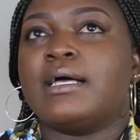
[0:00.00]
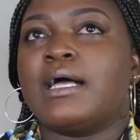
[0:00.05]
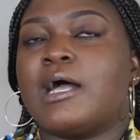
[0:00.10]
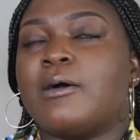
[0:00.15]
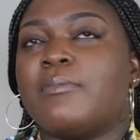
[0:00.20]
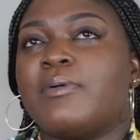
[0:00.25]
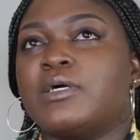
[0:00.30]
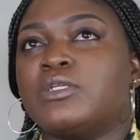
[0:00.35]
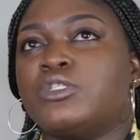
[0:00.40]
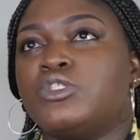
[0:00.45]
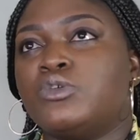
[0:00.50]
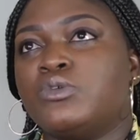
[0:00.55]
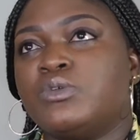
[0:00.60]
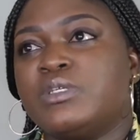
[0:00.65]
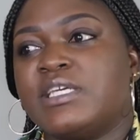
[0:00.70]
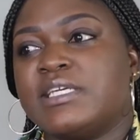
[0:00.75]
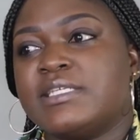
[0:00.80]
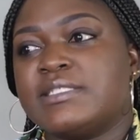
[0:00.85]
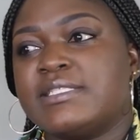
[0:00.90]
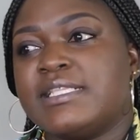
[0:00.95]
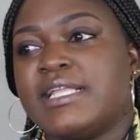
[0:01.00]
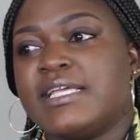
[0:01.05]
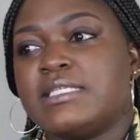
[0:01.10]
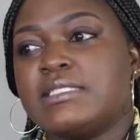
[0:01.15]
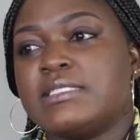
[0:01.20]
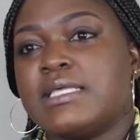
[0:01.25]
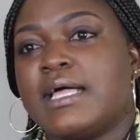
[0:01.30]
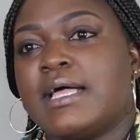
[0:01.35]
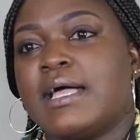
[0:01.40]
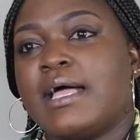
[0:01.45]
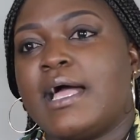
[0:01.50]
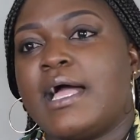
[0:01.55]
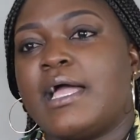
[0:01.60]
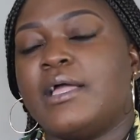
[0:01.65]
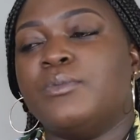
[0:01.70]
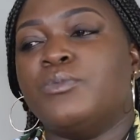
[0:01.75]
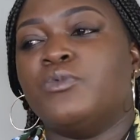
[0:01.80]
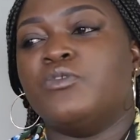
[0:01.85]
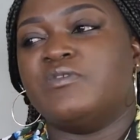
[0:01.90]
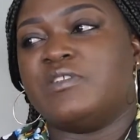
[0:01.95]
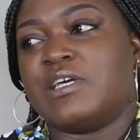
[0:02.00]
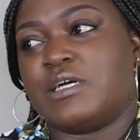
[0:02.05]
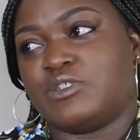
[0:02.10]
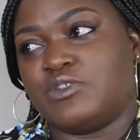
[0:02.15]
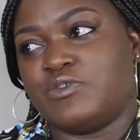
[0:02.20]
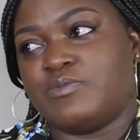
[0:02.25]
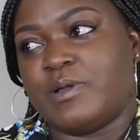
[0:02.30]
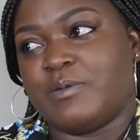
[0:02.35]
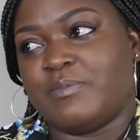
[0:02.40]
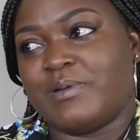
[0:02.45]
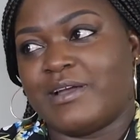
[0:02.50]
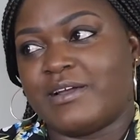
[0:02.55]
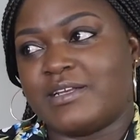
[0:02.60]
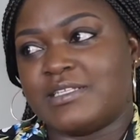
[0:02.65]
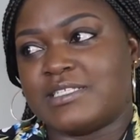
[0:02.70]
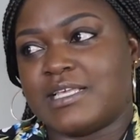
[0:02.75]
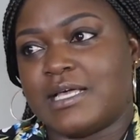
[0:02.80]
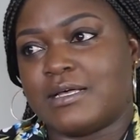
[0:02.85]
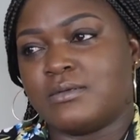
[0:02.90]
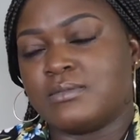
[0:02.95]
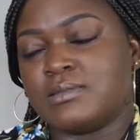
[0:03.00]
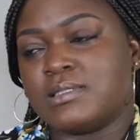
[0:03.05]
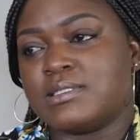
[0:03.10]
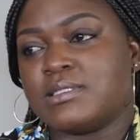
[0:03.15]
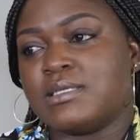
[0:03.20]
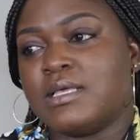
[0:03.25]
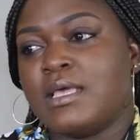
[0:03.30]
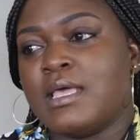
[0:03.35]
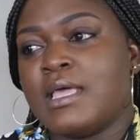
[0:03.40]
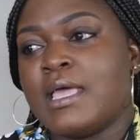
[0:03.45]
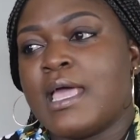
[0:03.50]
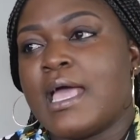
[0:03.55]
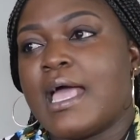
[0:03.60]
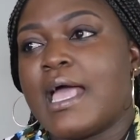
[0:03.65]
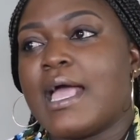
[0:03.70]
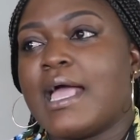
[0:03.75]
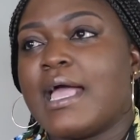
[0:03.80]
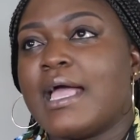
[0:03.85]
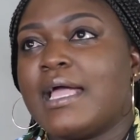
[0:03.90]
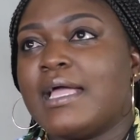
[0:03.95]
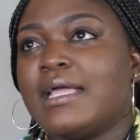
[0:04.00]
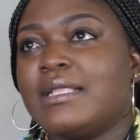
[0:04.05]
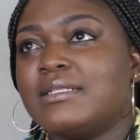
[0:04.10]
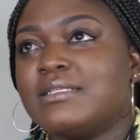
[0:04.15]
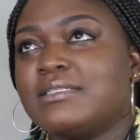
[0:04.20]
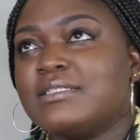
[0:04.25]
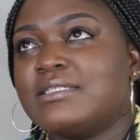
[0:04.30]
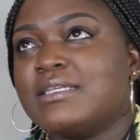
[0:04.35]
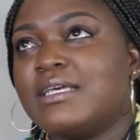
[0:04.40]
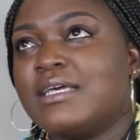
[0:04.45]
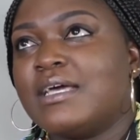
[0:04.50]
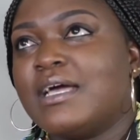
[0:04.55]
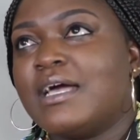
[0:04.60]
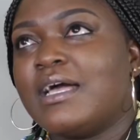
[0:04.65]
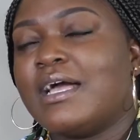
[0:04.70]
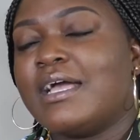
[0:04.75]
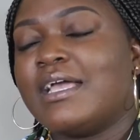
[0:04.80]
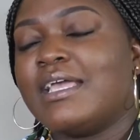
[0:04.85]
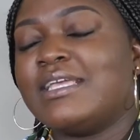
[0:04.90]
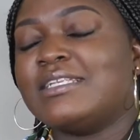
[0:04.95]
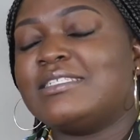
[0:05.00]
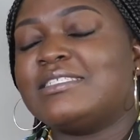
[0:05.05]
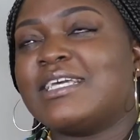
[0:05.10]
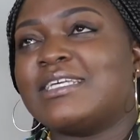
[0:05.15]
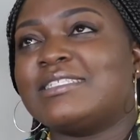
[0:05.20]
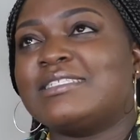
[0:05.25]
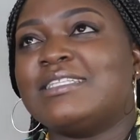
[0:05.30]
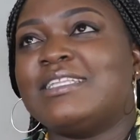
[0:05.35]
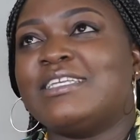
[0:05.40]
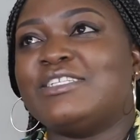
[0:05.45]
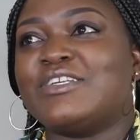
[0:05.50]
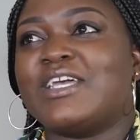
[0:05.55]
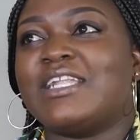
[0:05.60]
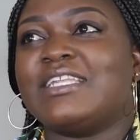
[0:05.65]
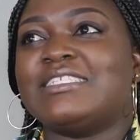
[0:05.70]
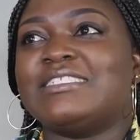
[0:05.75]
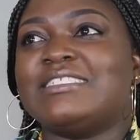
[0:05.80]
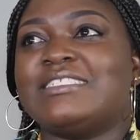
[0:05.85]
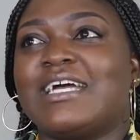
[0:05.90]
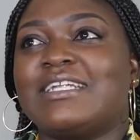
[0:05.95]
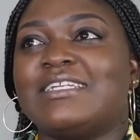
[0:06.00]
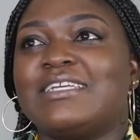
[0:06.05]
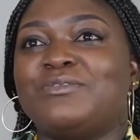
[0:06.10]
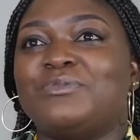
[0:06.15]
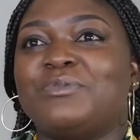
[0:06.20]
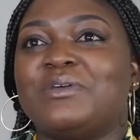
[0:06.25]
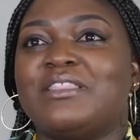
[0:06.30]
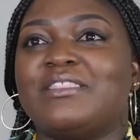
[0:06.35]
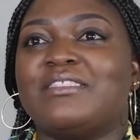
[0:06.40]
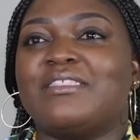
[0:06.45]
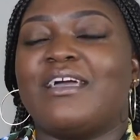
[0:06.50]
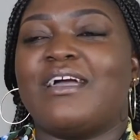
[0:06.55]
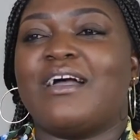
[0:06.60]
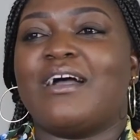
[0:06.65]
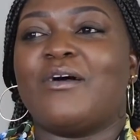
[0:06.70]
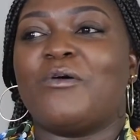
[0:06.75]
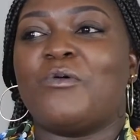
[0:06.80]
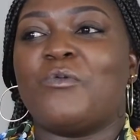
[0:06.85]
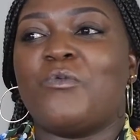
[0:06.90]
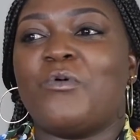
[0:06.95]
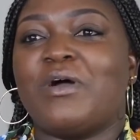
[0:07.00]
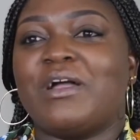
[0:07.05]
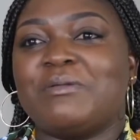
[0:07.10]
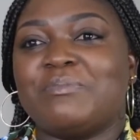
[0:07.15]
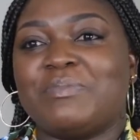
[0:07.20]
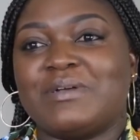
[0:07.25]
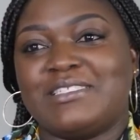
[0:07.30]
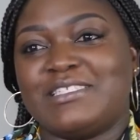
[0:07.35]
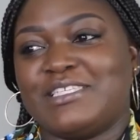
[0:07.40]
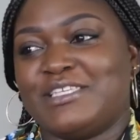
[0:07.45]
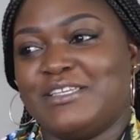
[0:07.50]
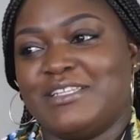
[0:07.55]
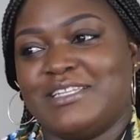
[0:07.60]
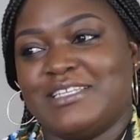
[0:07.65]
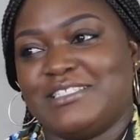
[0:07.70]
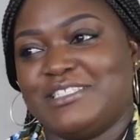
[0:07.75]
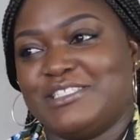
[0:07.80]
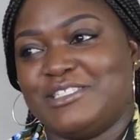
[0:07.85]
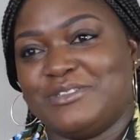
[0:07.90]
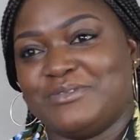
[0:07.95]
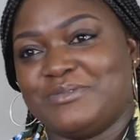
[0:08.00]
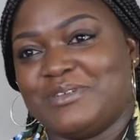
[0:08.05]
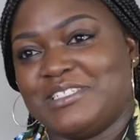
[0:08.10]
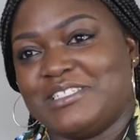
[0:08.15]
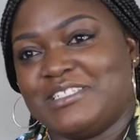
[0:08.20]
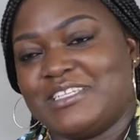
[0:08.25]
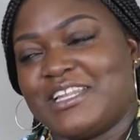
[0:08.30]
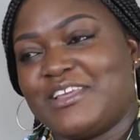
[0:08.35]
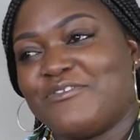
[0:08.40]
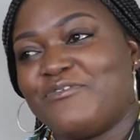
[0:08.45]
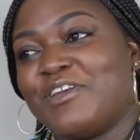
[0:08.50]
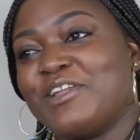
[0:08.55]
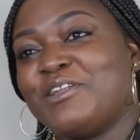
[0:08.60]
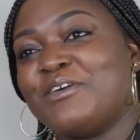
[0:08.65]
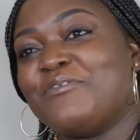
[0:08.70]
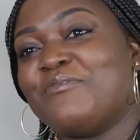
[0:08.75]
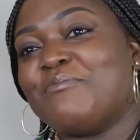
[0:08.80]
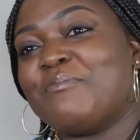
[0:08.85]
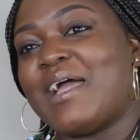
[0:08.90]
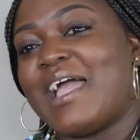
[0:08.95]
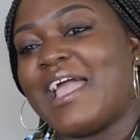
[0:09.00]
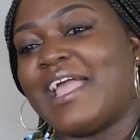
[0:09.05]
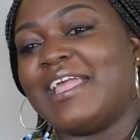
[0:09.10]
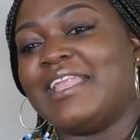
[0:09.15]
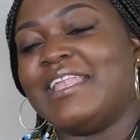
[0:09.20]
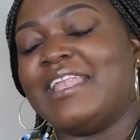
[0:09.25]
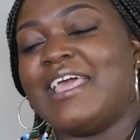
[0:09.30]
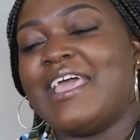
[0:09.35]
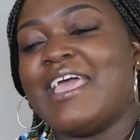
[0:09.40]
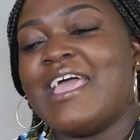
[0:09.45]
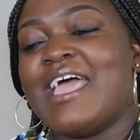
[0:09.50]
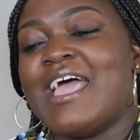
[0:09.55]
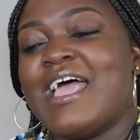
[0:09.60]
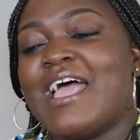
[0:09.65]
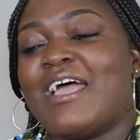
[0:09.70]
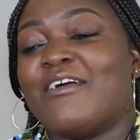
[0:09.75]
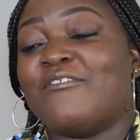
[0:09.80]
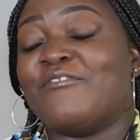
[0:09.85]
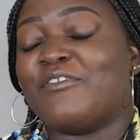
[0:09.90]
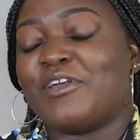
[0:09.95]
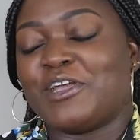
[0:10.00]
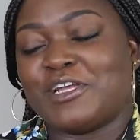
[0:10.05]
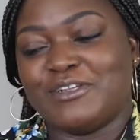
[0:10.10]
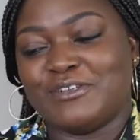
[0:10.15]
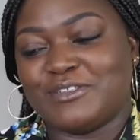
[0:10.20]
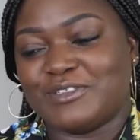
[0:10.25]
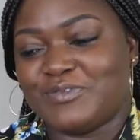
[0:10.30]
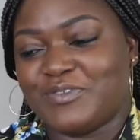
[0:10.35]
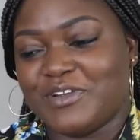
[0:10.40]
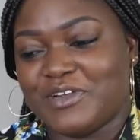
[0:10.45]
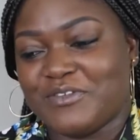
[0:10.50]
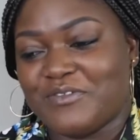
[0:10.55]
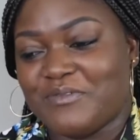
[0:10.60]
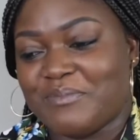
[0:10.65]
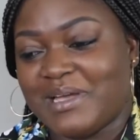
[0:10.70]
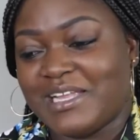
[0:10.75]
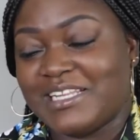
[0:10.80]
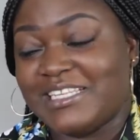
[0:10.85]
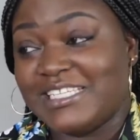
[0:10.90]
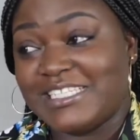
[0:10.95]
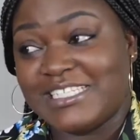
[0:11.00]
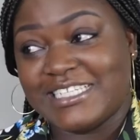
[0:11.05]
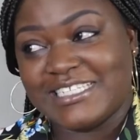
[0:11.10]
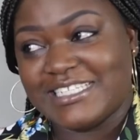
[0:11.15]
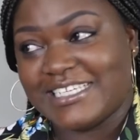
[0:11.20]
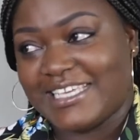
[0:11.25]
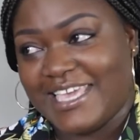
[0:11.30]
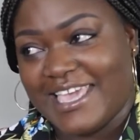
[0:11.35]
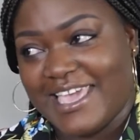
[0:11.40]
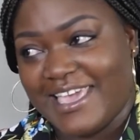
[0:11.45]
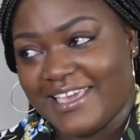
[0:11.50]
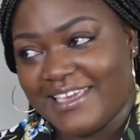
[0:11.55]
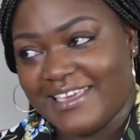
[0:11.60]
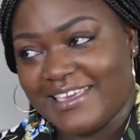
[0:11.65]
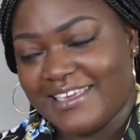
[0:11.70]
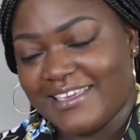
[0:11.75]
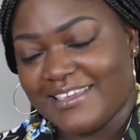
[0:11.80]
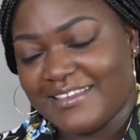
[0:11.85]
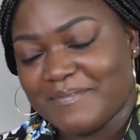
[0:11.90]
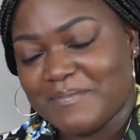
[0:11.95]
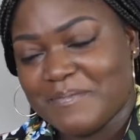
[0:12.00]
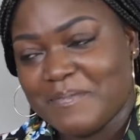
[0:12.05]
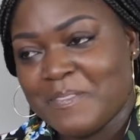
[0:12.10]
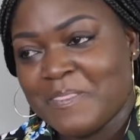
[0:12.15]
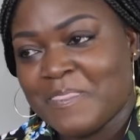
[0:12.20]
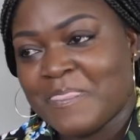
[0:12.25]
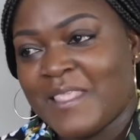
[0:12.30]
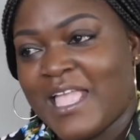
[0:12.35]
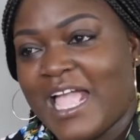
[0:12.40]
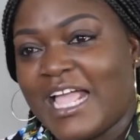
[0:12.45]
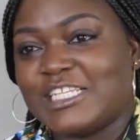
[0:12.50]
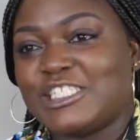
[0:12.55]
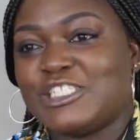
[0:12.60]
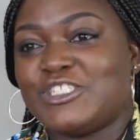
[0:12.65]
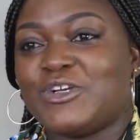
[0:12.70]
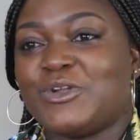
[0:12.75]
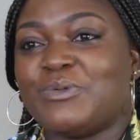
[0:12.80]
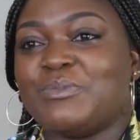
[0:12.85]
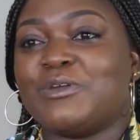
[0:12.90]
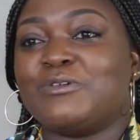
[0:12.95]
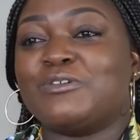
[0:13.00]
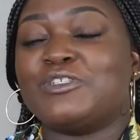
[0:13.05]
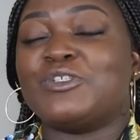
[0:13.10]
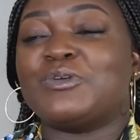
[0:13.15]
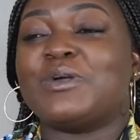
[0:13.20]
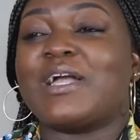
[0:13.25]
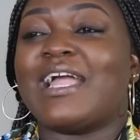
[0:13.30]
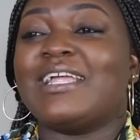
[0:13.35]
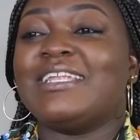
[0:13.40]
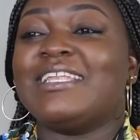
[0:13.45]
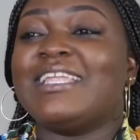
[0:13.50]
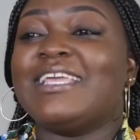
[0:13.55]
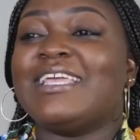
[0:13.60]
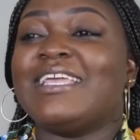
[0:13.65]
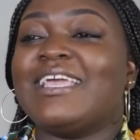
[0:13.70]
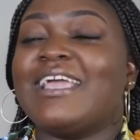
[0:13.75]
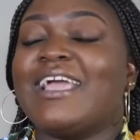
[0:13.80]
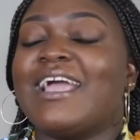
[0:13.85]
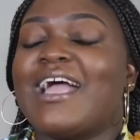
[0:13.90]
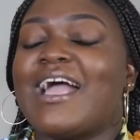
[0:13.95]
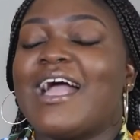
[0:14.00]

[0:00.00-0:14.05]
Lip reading: about 2 years later, I moved out of my parents' house, and it just literally started with one particular situation. A friend of mine, a very close friend of mine, needed a cake, and she told me, could you kindly